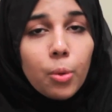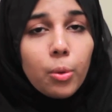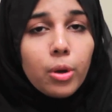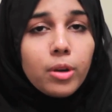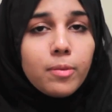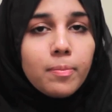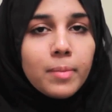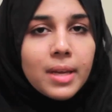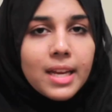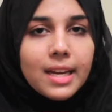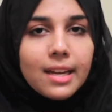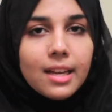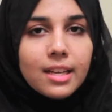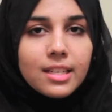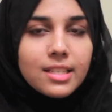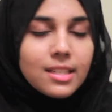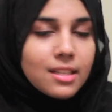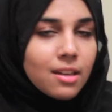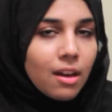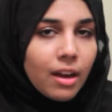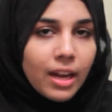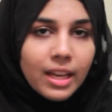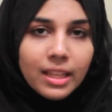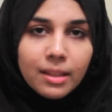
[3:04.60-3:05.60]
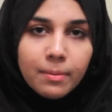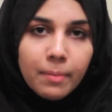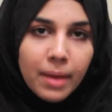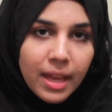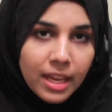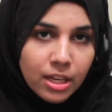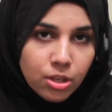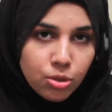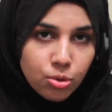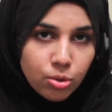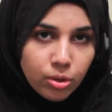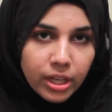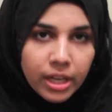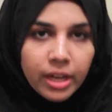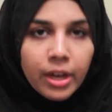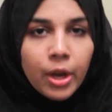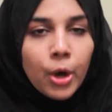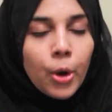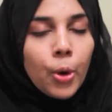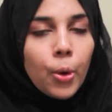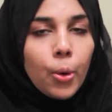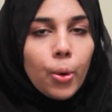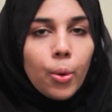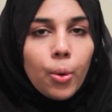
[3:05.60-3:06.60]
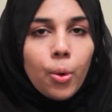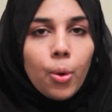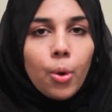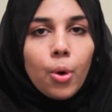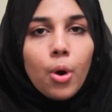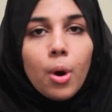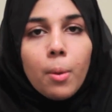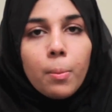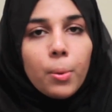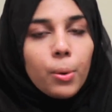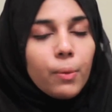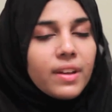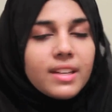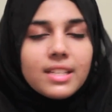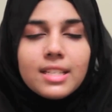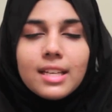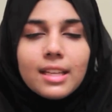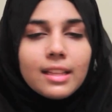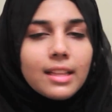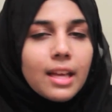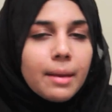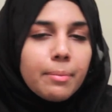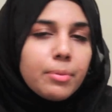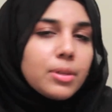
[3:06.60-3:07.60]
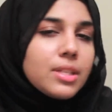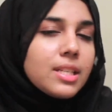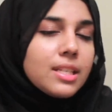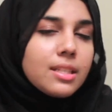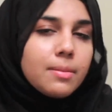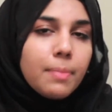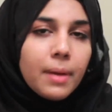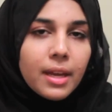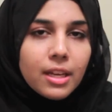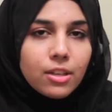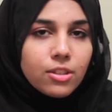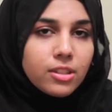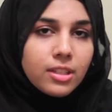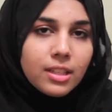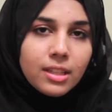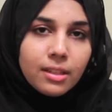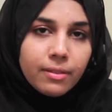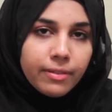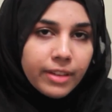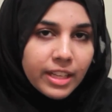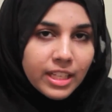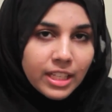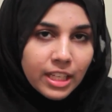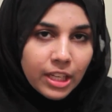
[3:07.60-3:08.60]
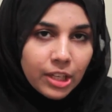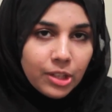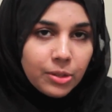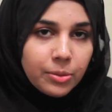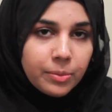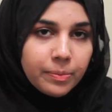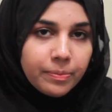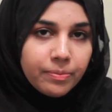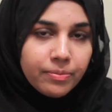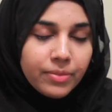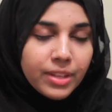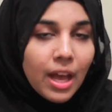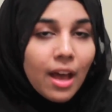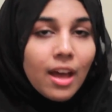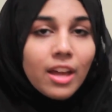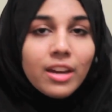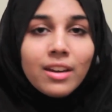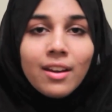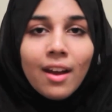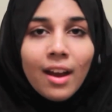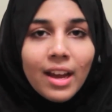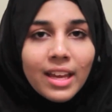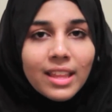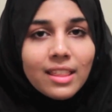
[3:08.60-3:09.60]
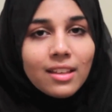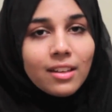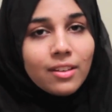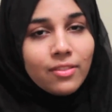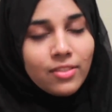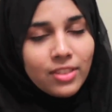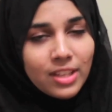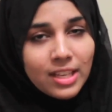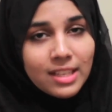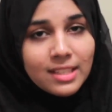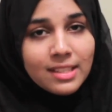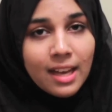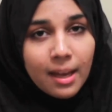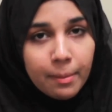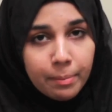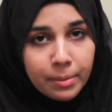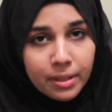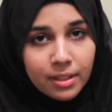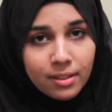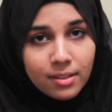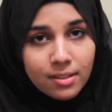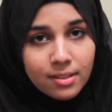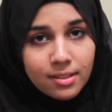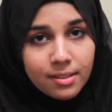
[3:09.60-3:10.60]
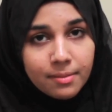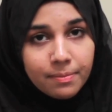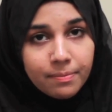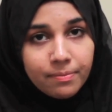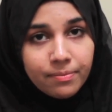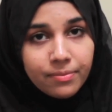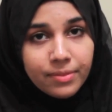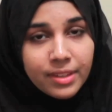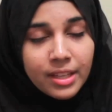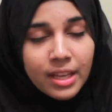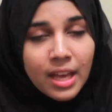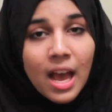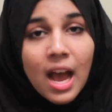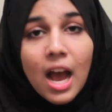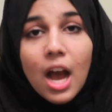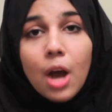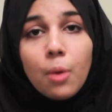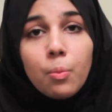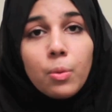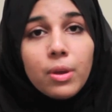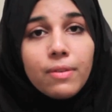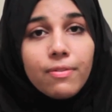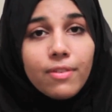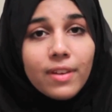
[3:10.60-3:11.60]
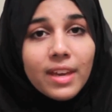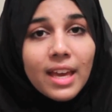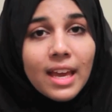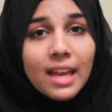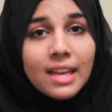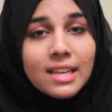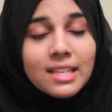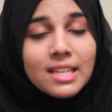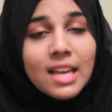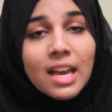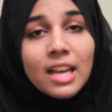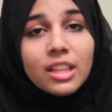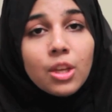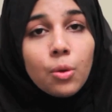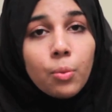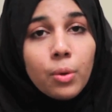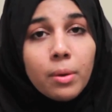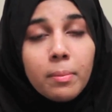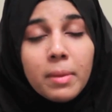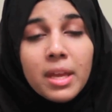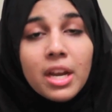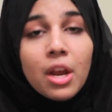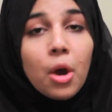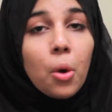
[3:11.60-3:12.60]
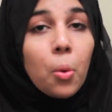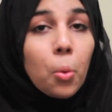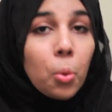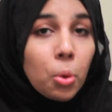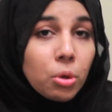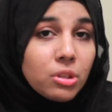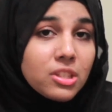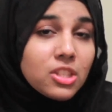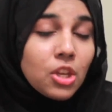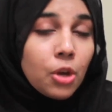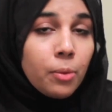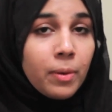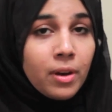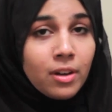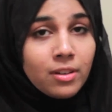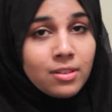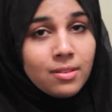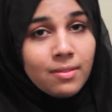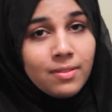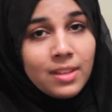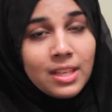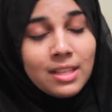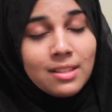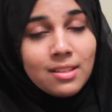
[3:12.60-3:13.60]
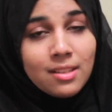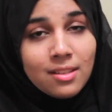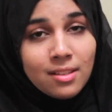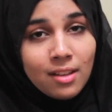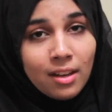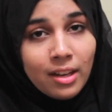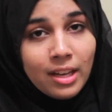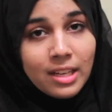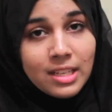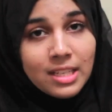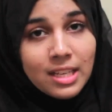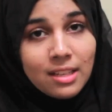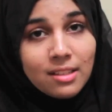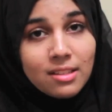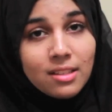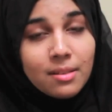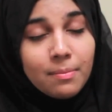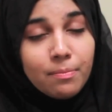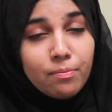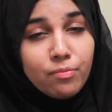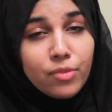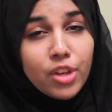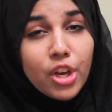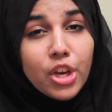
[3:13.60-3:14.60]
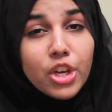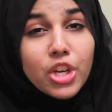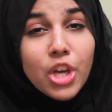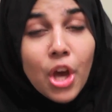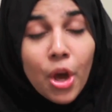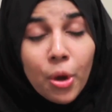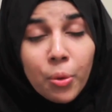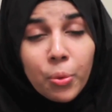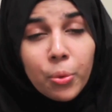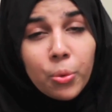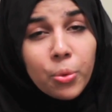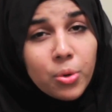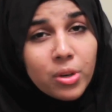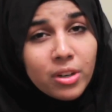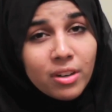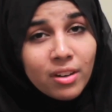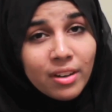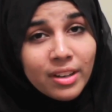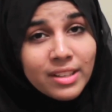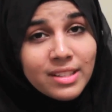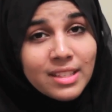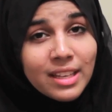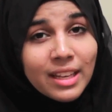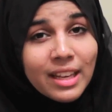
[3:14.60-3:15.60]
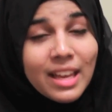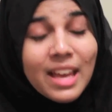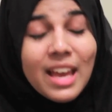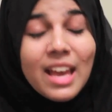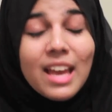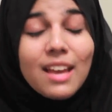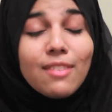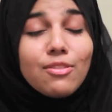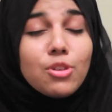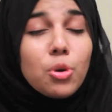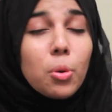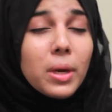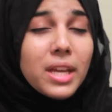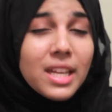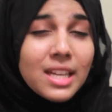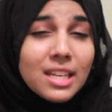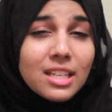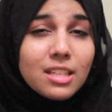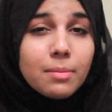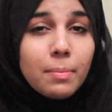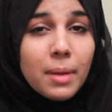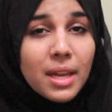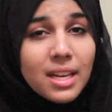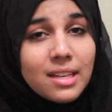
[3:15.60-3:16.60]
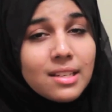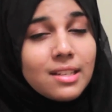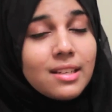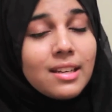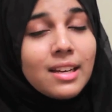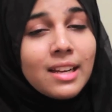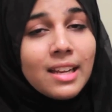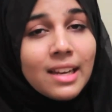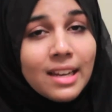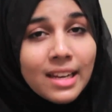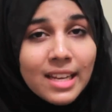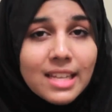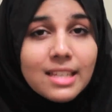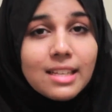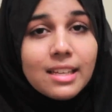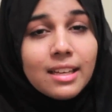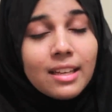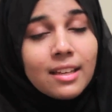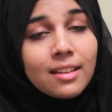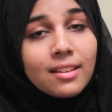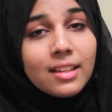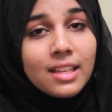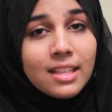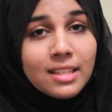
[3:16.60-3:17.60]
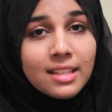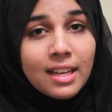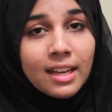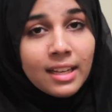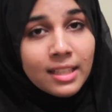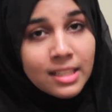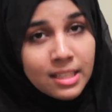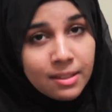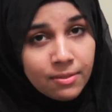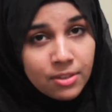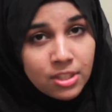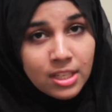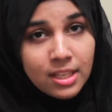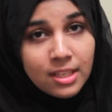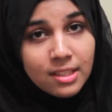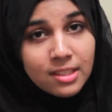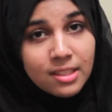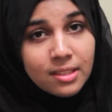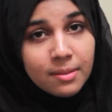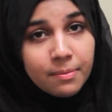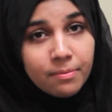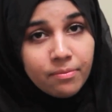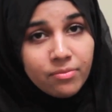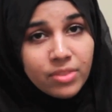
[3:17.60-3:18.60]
would mean denying them entry or preventing their participation in the venue. Neither of these happens. And we forget that women are also part of these societies, co-organising, if not independently leading these activities.